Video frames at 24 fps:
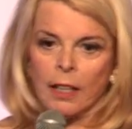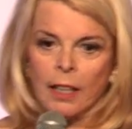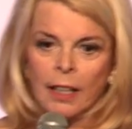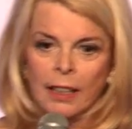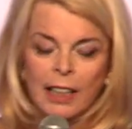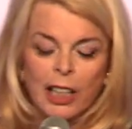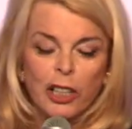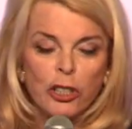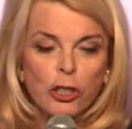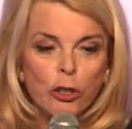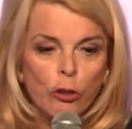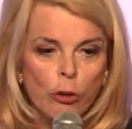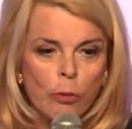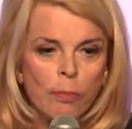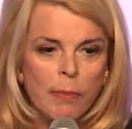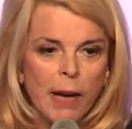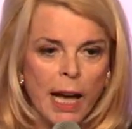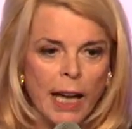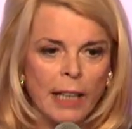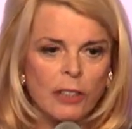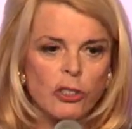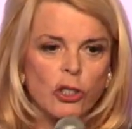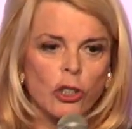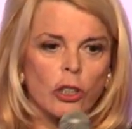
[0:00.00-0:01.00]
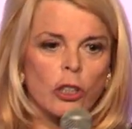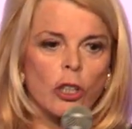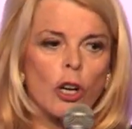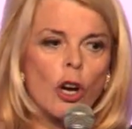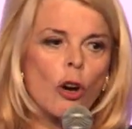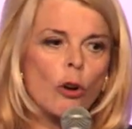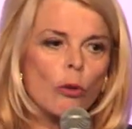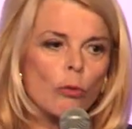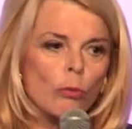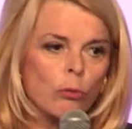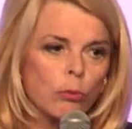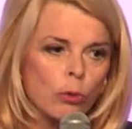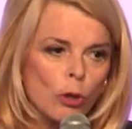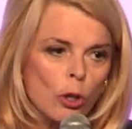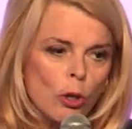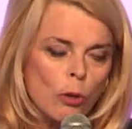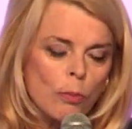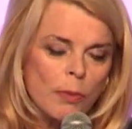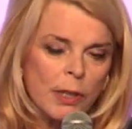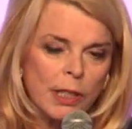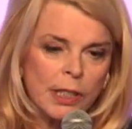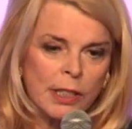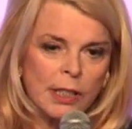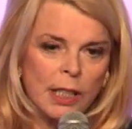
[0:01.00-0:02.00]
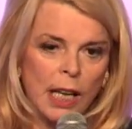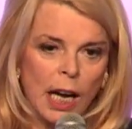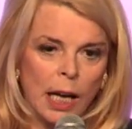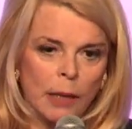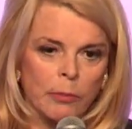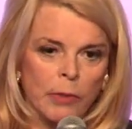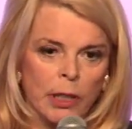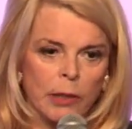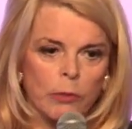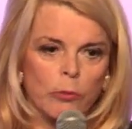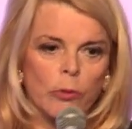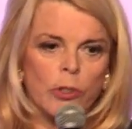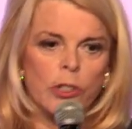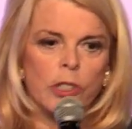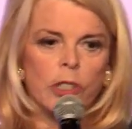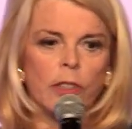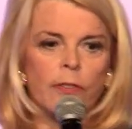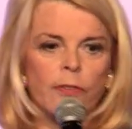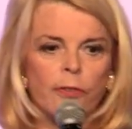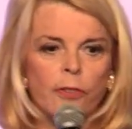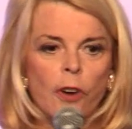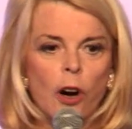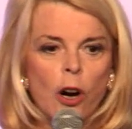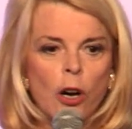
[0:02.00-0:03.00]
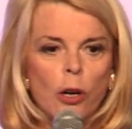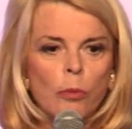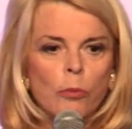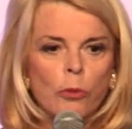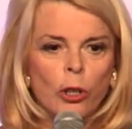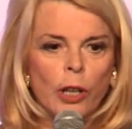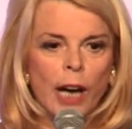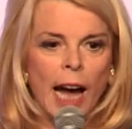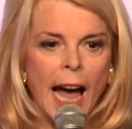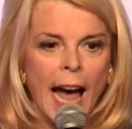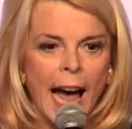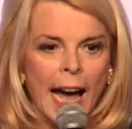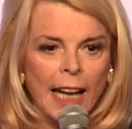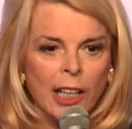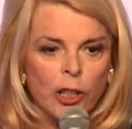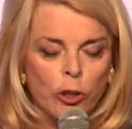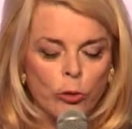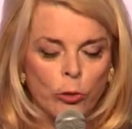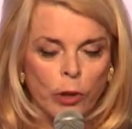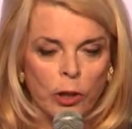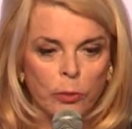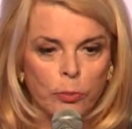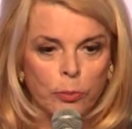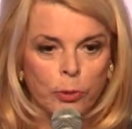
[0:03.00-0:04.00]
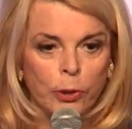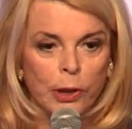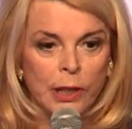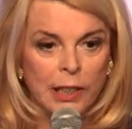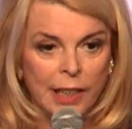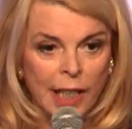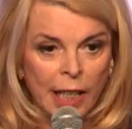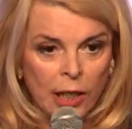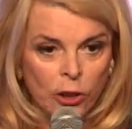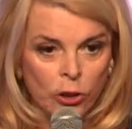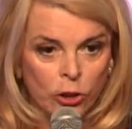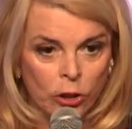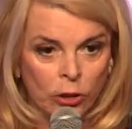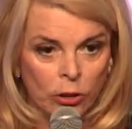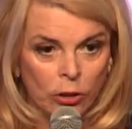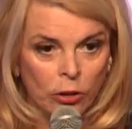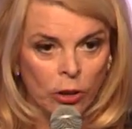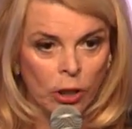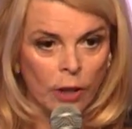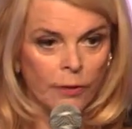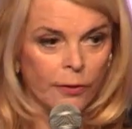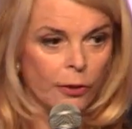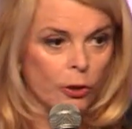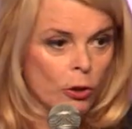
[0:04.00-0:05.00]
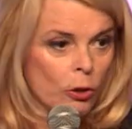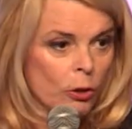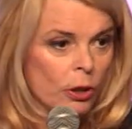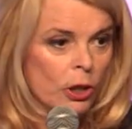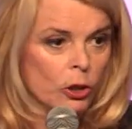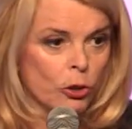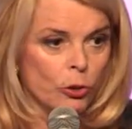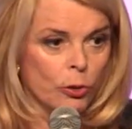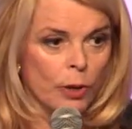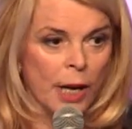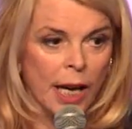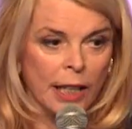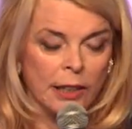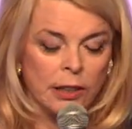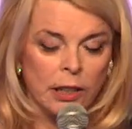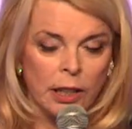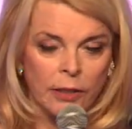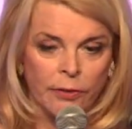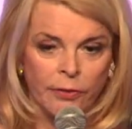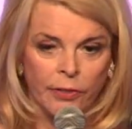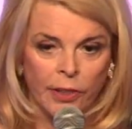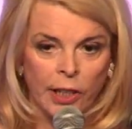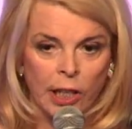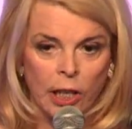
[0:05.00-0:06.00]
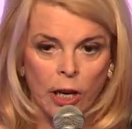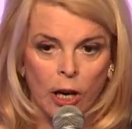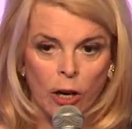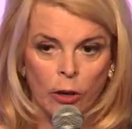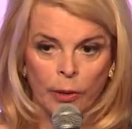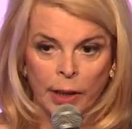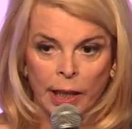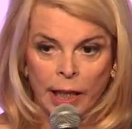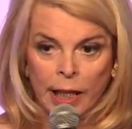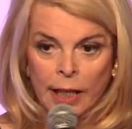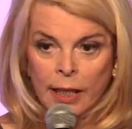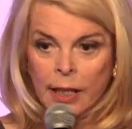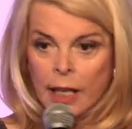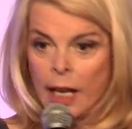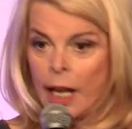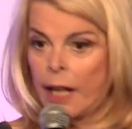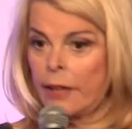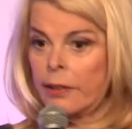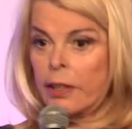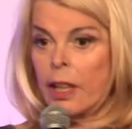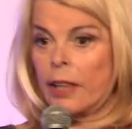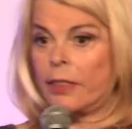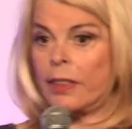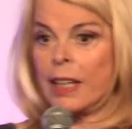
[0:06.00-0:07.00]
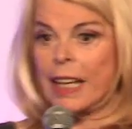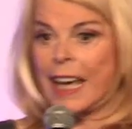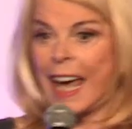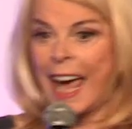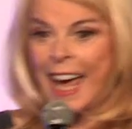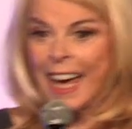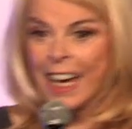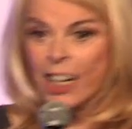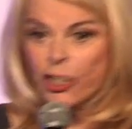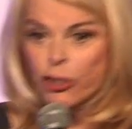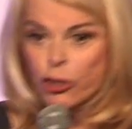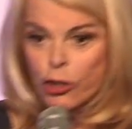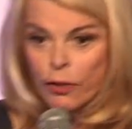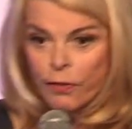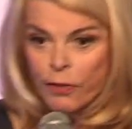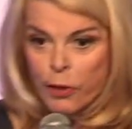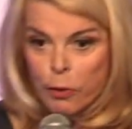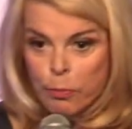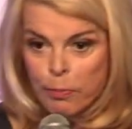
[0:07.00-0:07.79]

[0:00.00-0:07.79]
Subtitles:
Can you imagine? Room assignment was a far more accurate predictor of who contracted VRE than the age of the